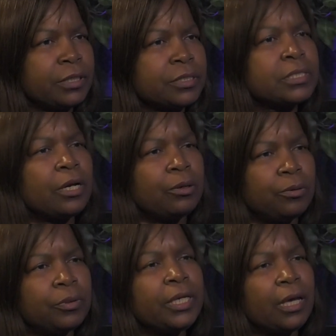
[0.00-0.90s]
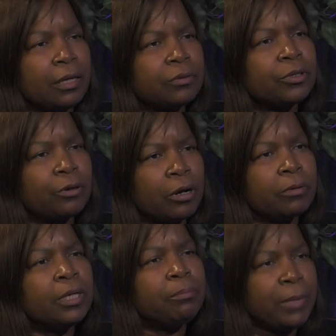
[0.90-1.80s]
So yeah, there
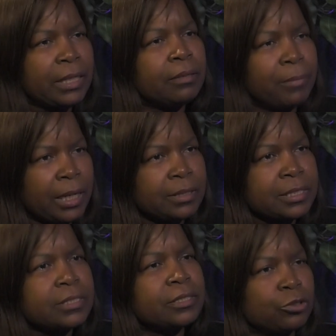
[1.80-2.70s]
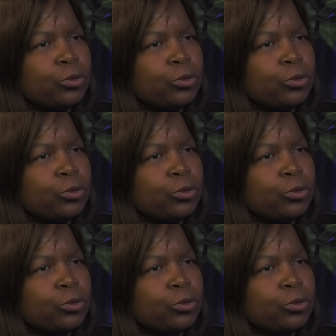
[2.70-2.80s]
are med-assisted